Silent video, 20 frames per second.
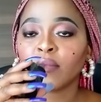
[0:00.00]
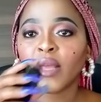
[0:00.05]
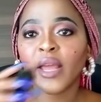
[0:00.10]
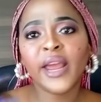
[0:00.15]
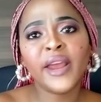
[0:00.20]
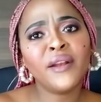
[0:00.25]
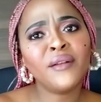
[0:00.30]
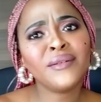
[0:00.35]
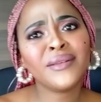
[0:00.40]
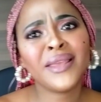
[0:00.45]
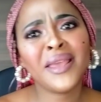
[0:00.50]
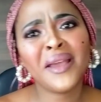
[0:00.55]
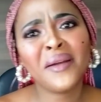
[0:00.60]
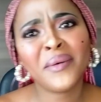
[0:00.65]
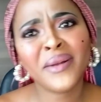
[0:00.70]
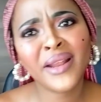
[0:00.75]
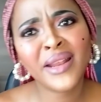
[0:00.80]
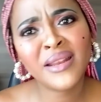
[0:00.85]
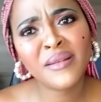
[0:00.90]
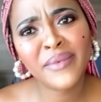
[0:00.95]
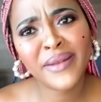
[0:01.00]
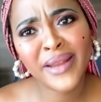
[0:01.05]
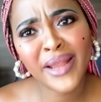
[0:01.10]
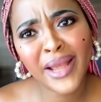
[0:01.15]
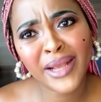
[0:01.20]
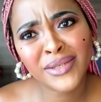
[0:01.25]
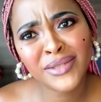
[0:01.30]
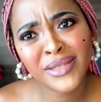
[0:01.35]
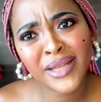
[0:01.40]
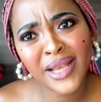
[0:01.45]
I don't care what anybody
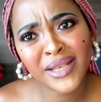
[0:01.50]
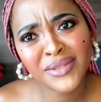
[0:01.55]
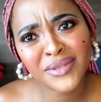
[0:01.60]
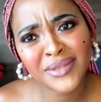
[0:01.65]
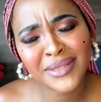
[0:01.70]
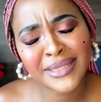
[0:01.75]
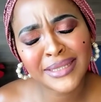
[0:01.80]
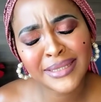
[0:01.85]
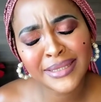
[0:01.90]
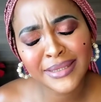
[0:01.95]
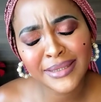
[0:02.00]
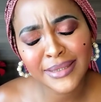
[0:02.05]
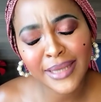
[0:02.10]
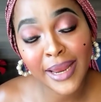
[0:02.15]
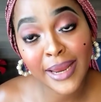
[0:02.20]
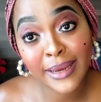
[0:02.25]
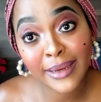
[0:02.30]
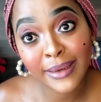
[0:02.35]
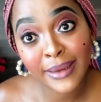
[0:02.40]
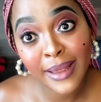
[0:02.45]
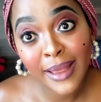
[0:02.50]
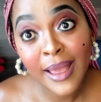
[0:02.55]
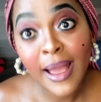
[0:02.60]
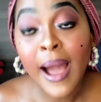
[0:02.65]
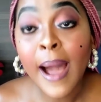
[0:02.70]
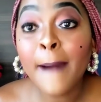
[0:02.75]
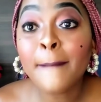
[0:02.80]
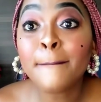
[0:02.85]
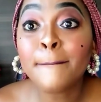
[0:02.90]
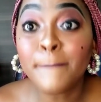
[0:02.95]
actually has to say
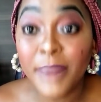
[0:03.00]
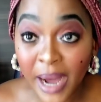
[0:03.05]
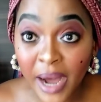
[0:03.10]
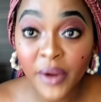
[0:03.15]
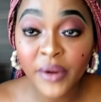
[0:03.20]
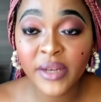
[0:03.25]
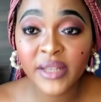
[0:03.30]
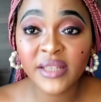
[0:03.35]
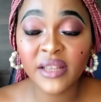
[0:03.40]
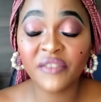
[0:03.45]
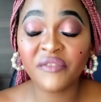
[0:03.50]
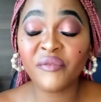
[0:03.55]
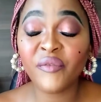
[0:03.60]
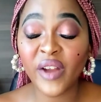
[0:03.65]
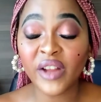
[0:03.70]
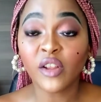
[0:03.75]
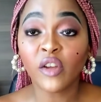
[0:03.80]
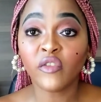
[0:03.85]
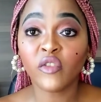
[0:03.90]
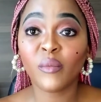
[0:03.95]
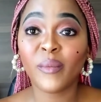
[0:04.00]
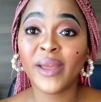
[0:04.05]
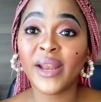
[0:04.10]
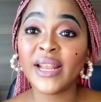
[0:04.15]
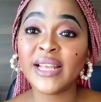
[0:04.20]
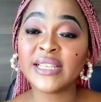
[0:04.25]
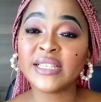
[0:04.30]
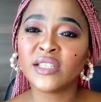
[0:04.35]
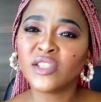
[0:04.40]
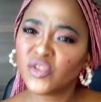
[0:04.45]
about it. The fact of the matter
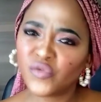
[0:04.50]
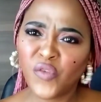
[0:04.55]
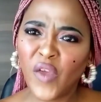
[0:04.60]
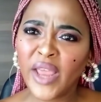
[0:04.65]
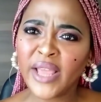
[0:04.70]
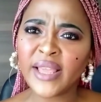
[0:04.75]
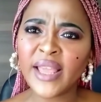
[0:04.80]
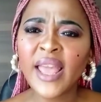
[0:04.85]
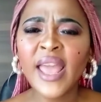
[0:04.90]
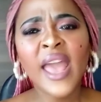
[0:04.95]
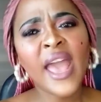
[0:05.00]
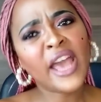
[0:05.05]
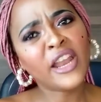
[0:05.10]
is it's fake.